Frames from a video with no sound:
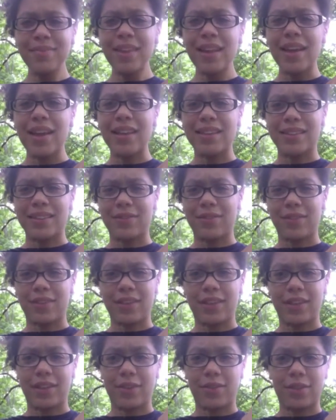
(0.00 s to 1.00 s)
as if
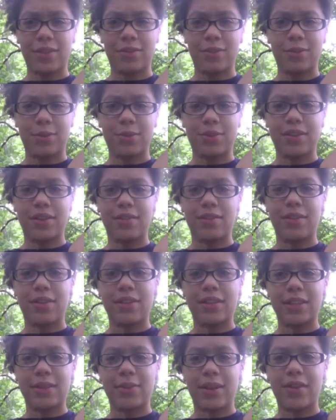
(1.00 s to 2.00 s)
like your knuckles are
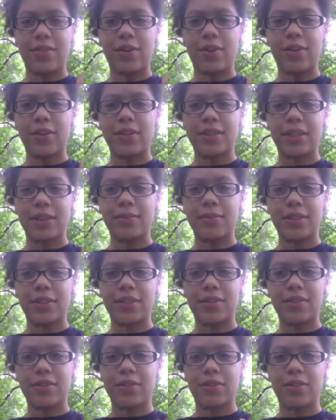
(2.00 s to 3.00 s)
interlocked and would have a hard time
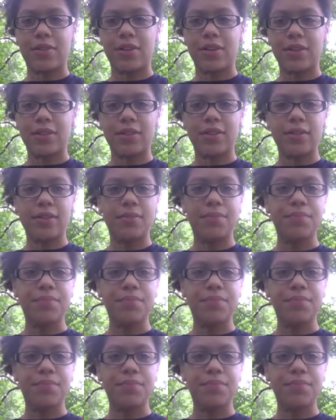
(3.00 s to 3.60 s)
shearing across.